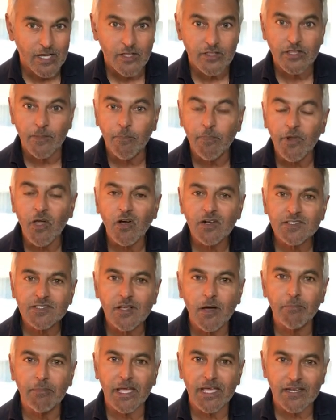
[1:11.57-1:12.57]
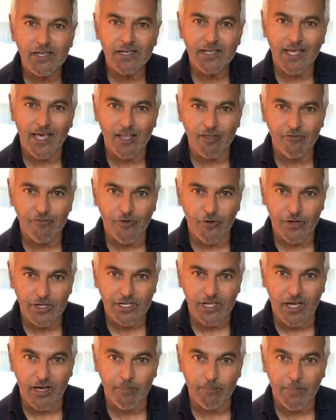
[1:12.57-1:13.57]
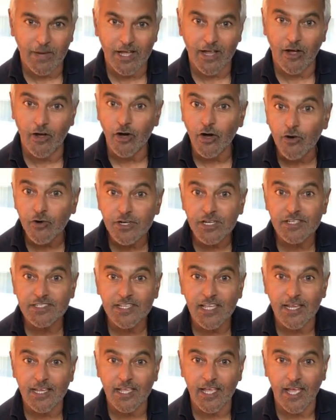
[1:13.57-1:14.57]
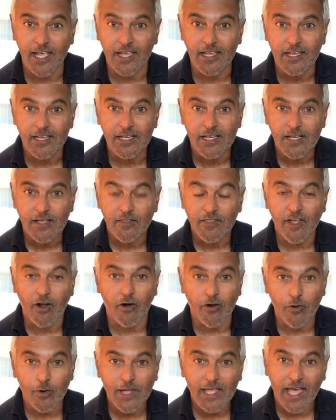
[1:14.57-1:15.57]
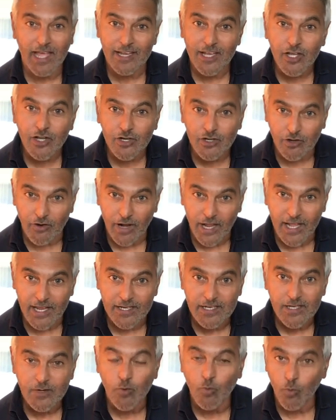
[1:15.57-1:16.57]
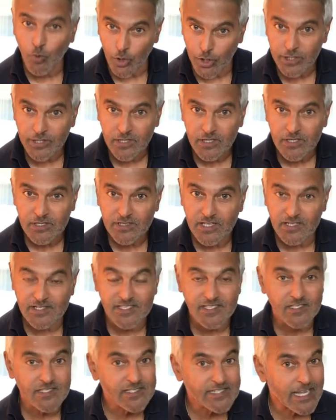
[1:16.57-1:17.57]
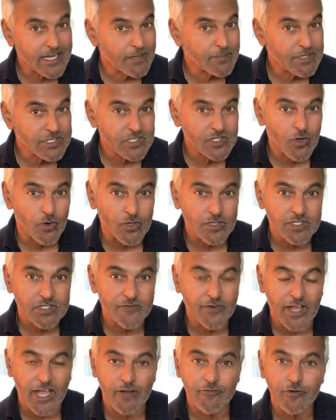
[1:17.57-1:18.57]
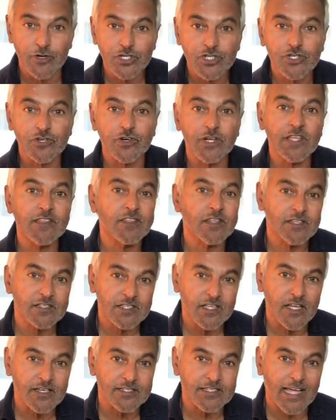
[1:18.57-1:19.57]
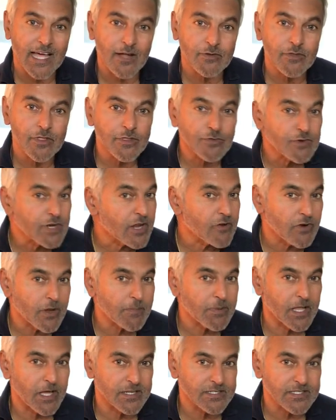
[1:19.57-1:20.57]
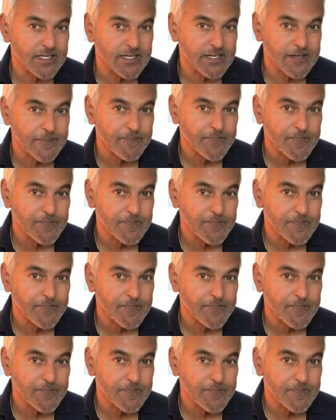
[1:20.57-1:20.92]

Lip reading: The blocks are made in California by our own atelier. They are organic grade wood that is sustainably sourced for every tree that is cut down, three are replanted.